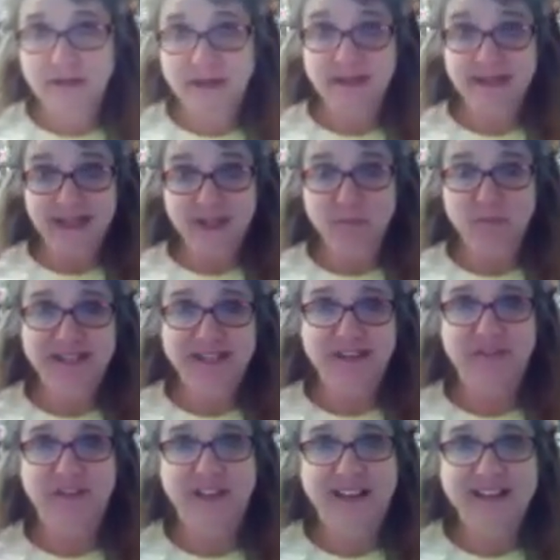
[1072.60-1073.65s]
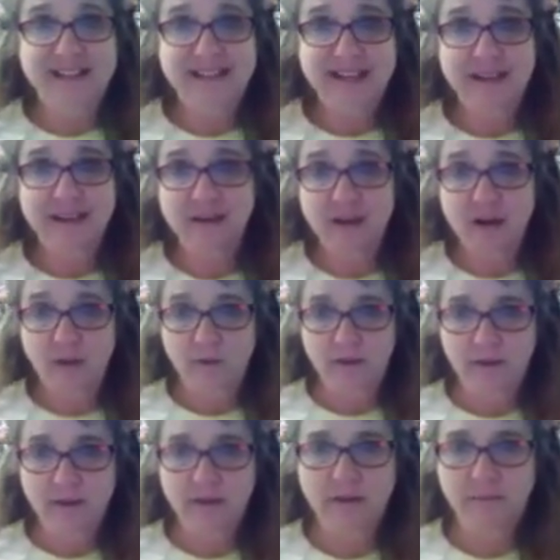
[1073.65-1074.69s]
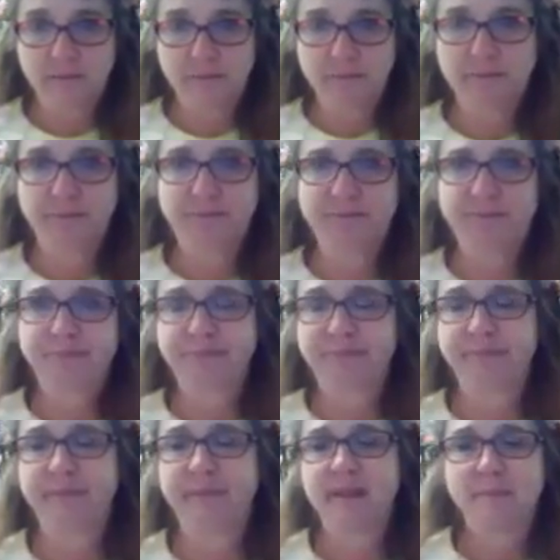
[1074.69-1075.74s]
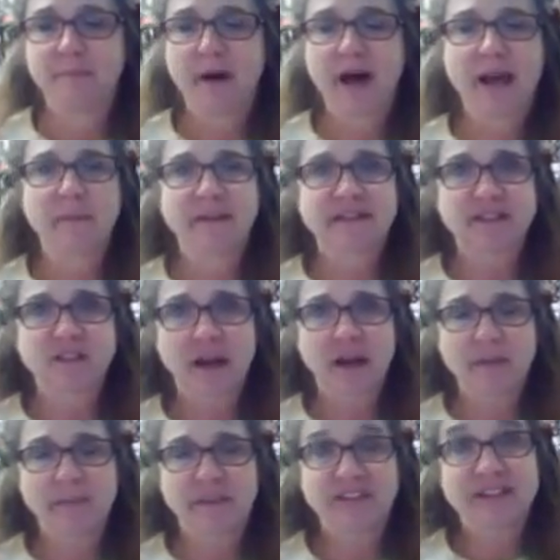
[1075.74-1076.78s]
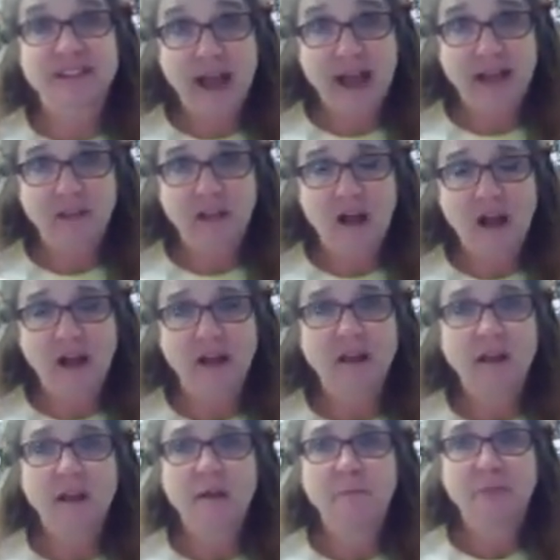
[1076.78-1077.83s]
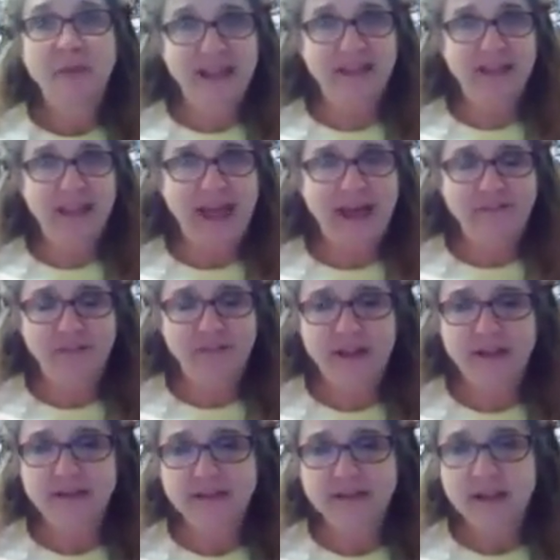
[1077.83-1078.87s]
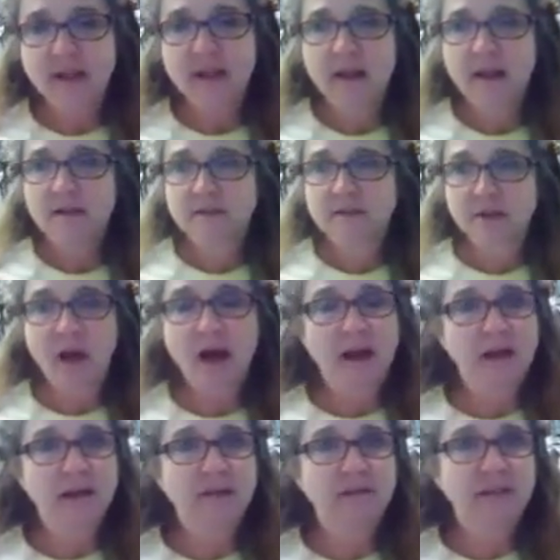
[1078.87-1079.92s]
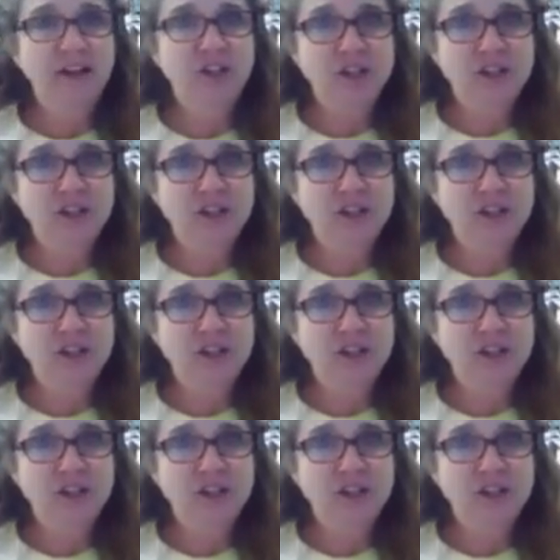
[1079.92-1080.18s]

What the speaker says: because they specifically, in the bottom, it's talking about the dialogue being the evidence. They